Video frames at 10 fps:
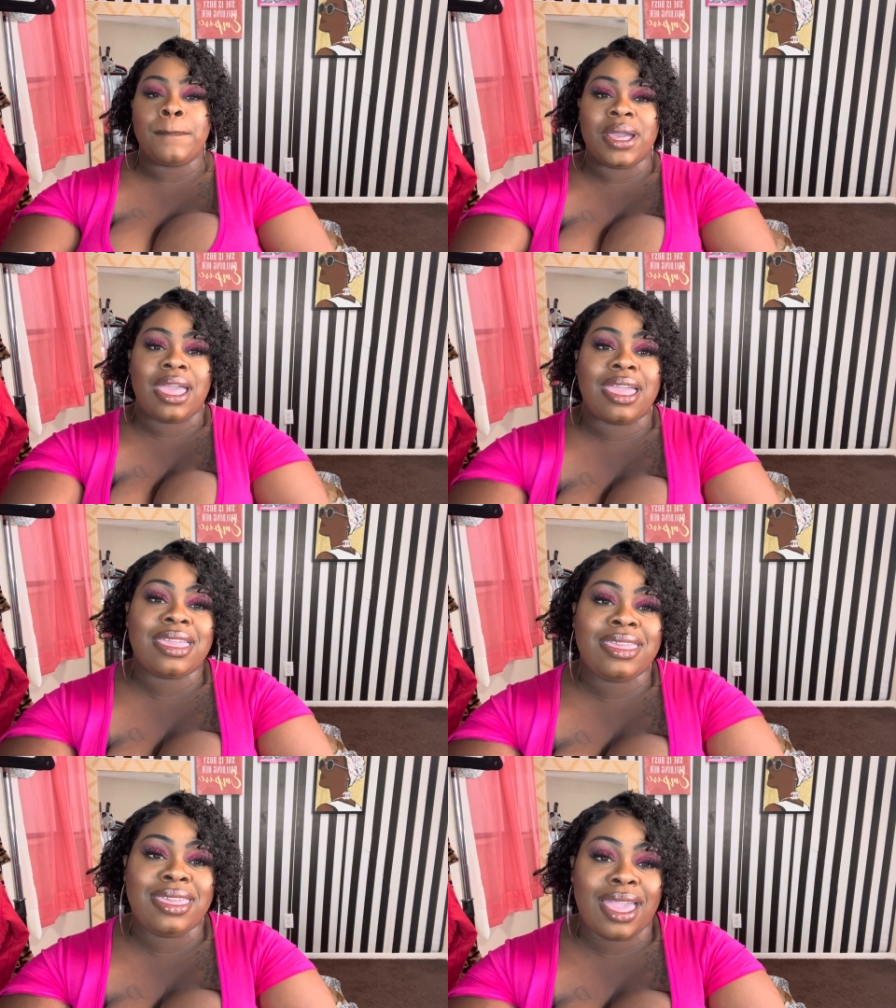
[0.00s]
but
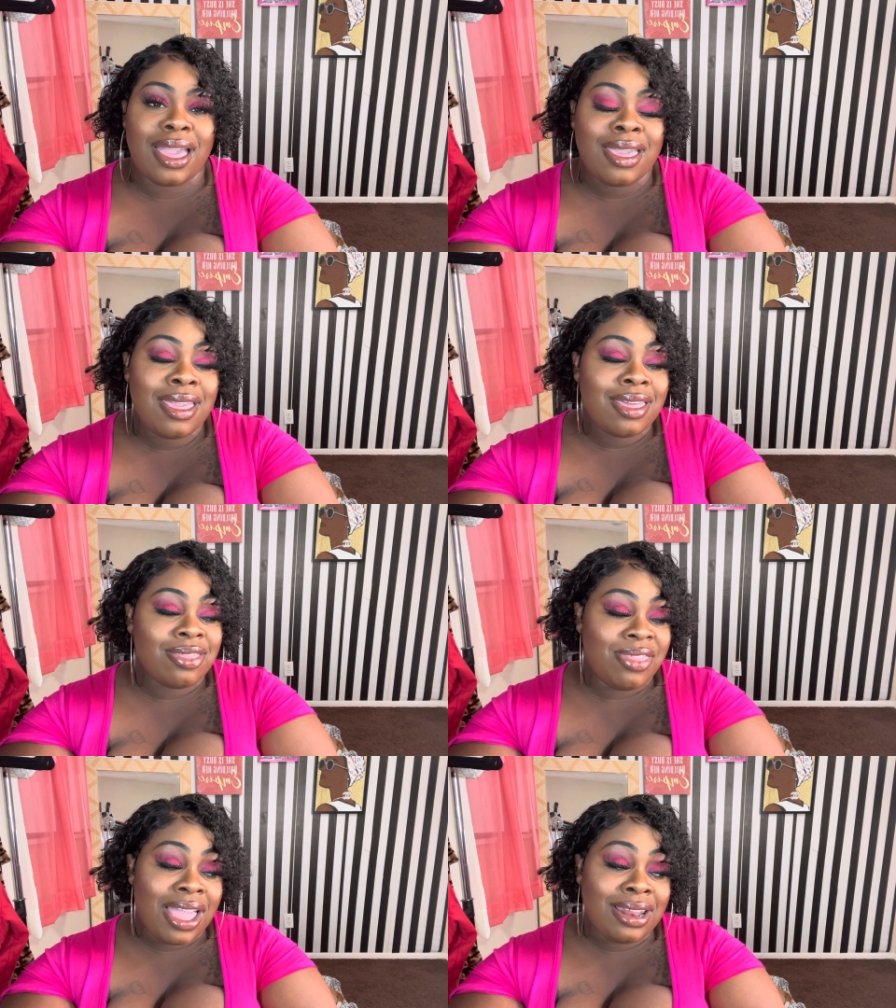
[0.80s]
yeah,
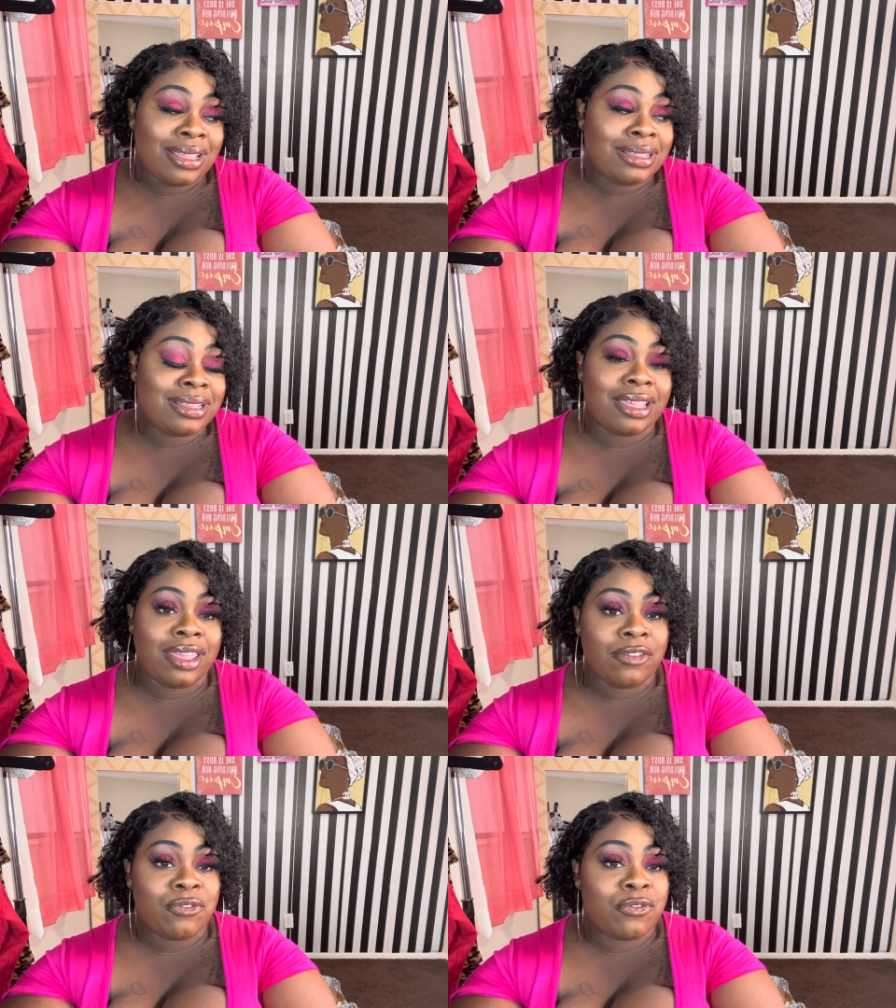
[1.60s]
that is
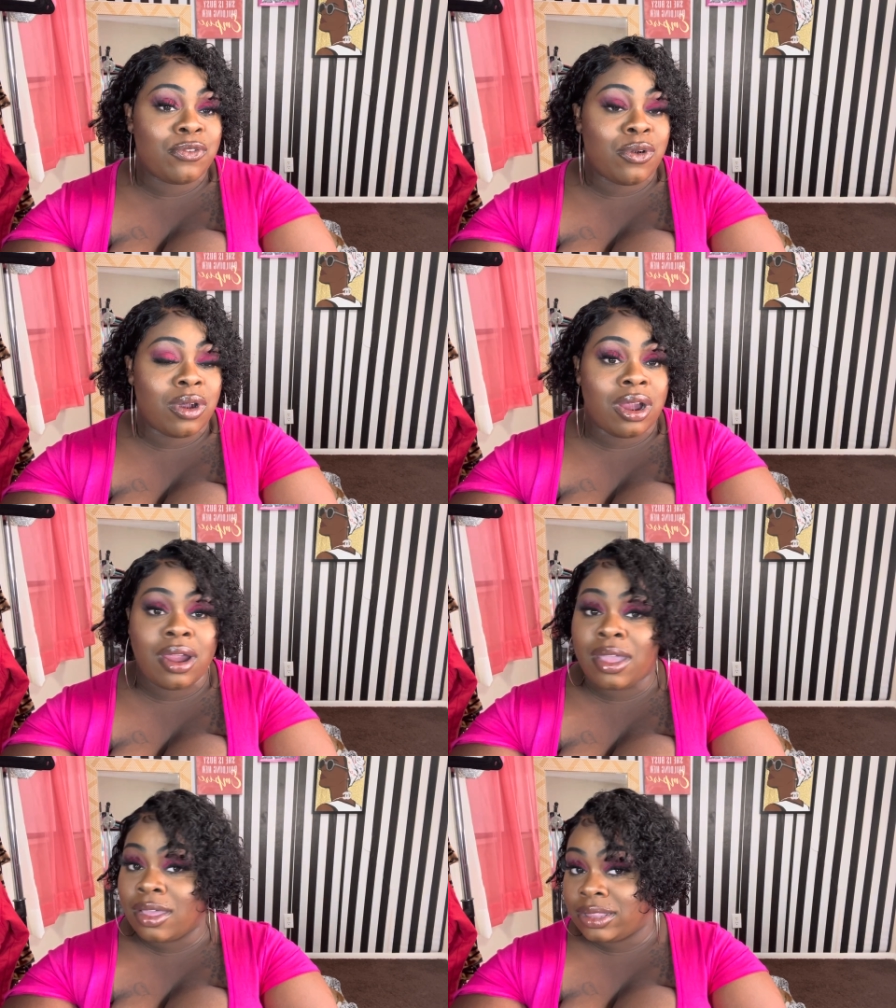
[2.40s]
it
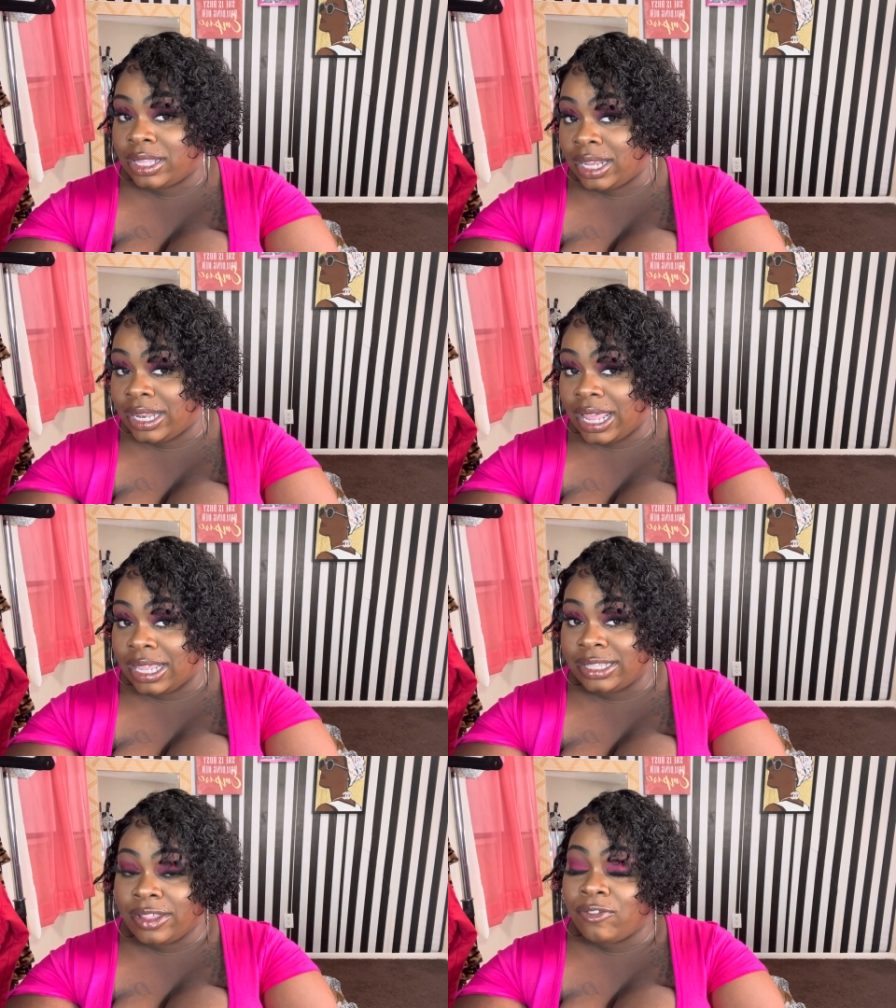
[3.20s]
for
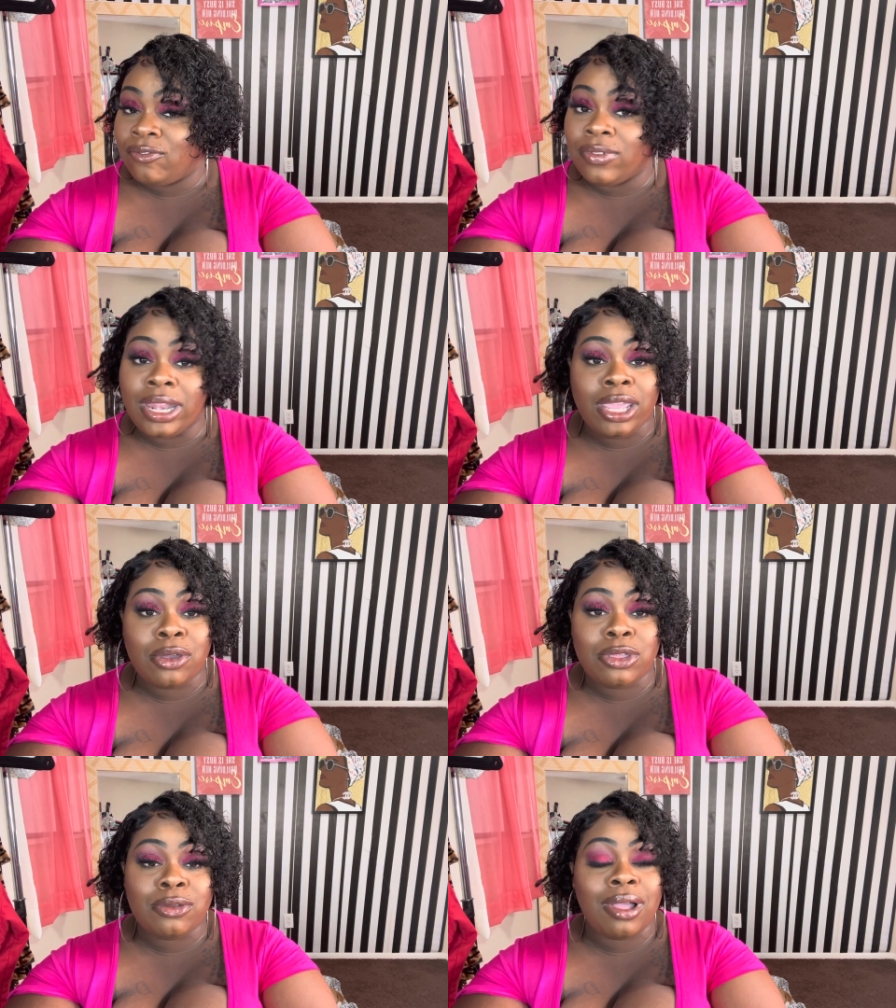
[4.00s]
today's
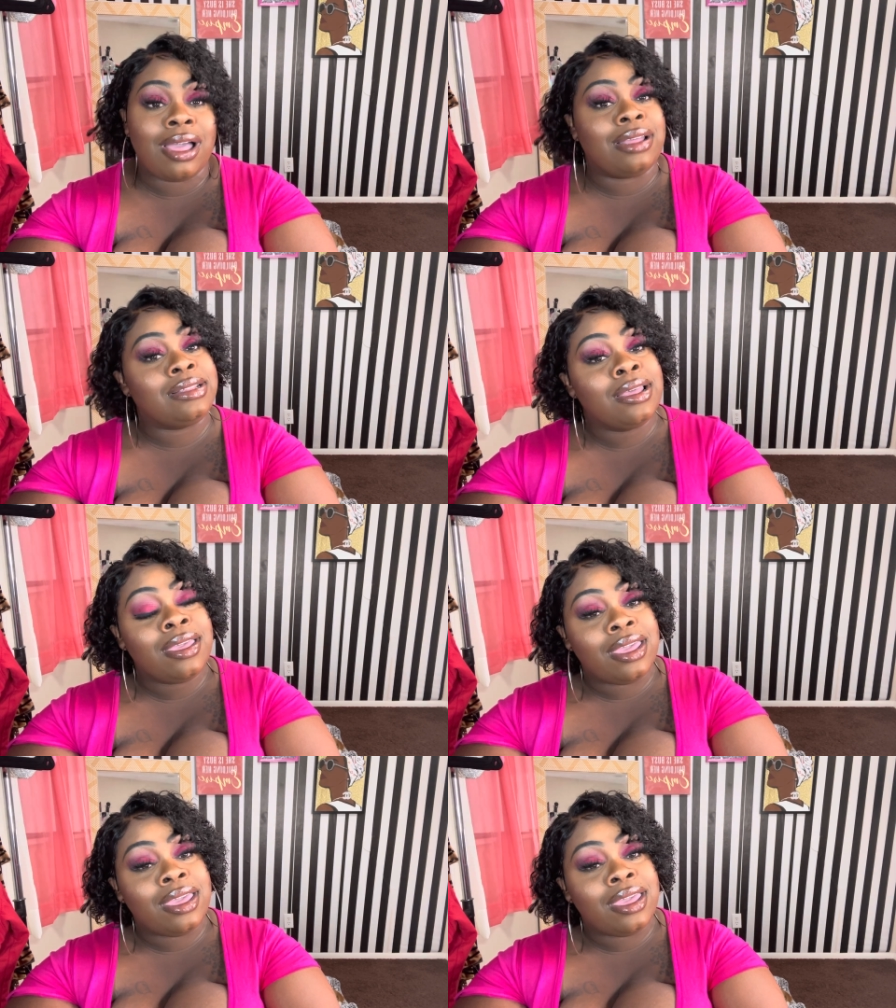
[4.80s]
video, you guys.